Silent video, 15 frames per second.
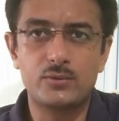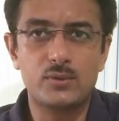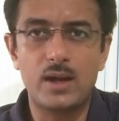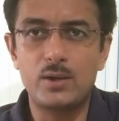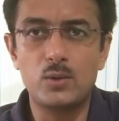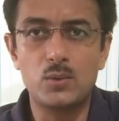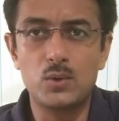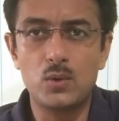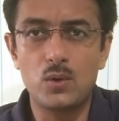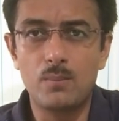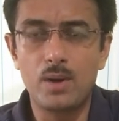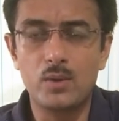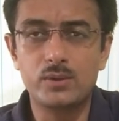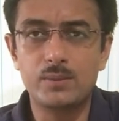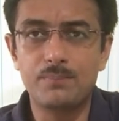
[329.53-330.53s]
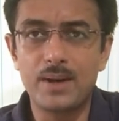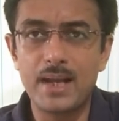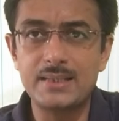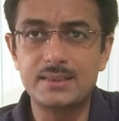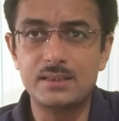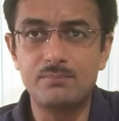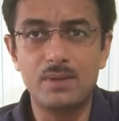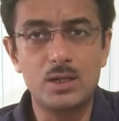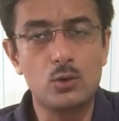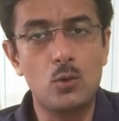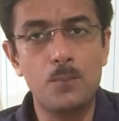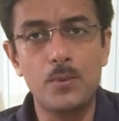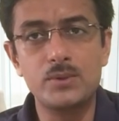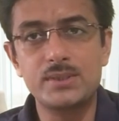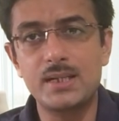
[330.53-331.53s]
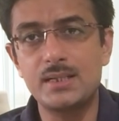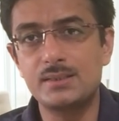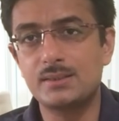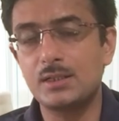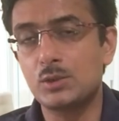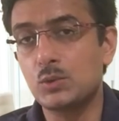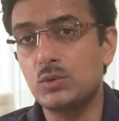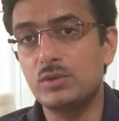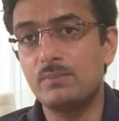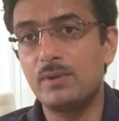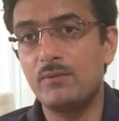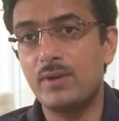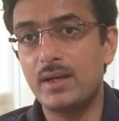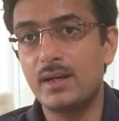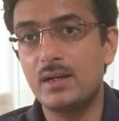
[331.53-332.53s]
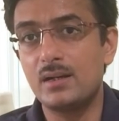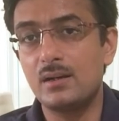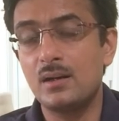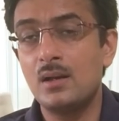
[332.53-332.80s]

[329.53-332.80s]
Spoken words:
so I don't know about the pricing, but Oppo says the 2 GB variant